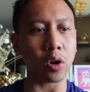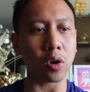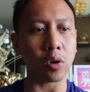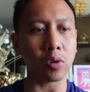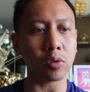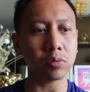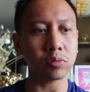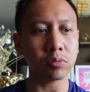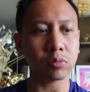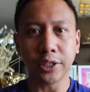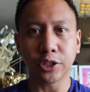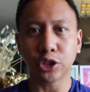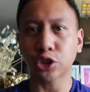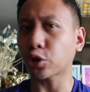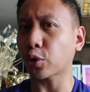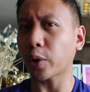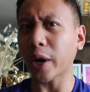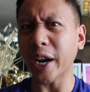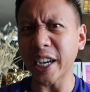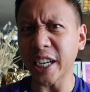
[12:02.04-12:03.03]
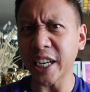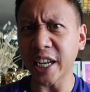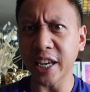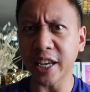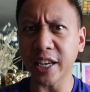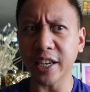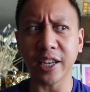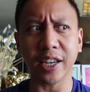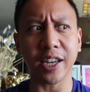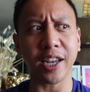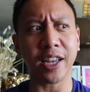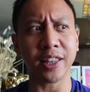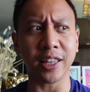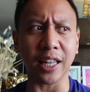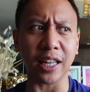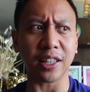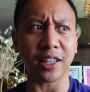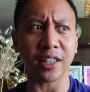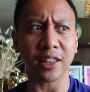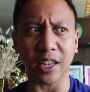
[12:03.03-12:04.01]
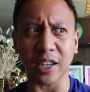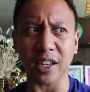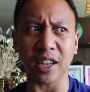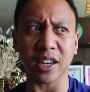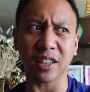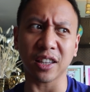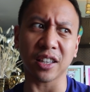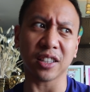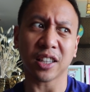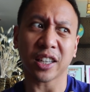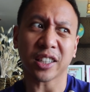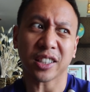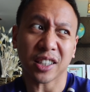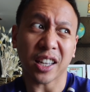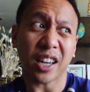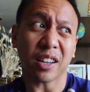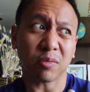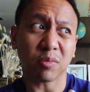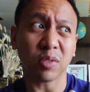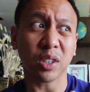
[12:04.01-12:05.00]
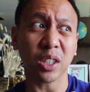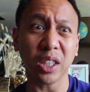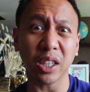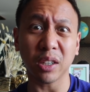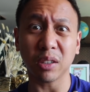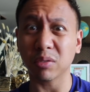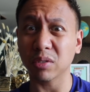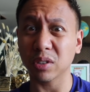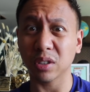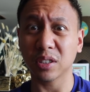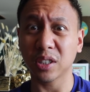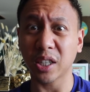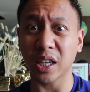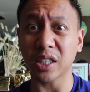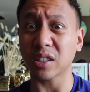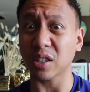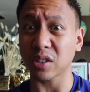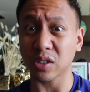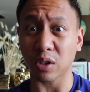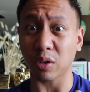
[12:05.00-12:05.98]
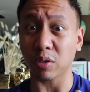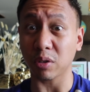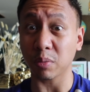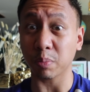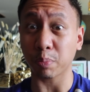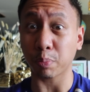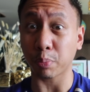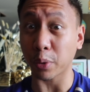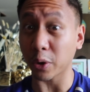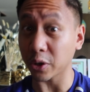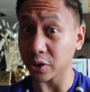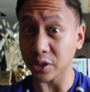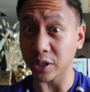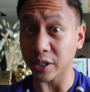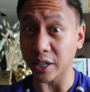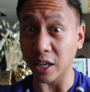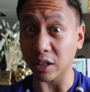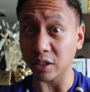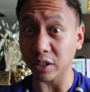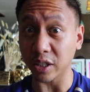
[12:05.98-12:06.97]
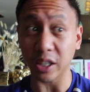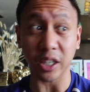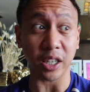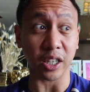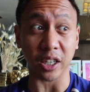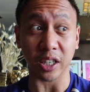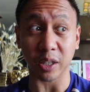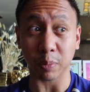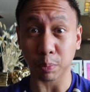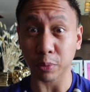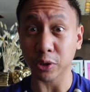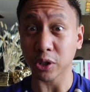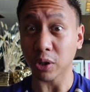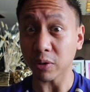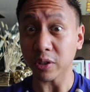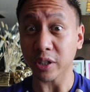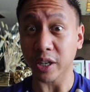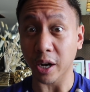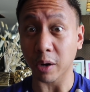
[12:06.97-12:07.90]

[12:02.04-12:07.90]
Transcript: know, training and that kind of thing. Like, that really takes a certain personality and a certain